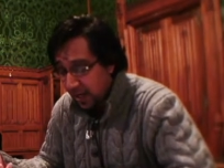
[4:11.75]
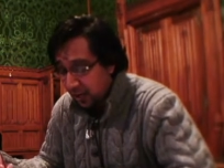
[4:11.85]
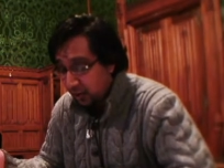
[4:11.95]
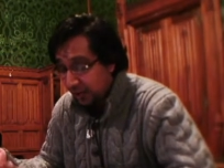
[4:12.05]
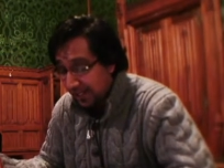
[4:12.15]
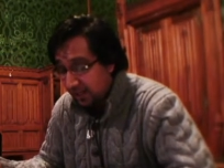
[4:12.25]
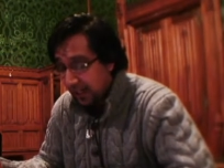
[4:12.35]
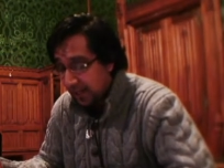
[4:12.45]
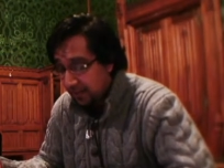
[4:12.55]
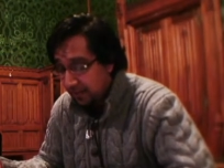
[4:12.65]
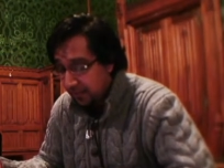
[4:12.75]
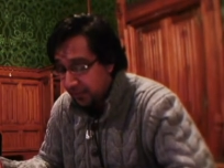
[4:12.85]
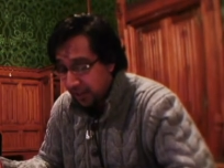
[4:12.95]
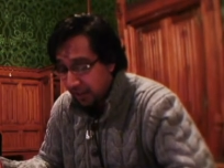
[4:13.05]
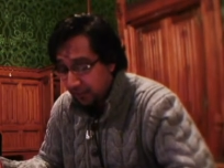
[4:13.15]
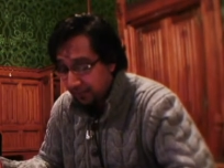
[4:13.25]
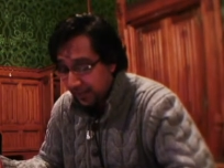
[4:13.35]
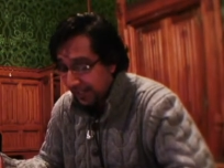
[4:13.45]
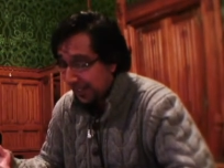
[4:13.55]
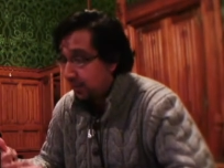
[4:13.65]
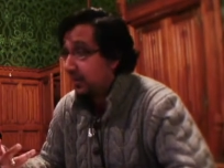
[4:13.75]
who said to him that um, they,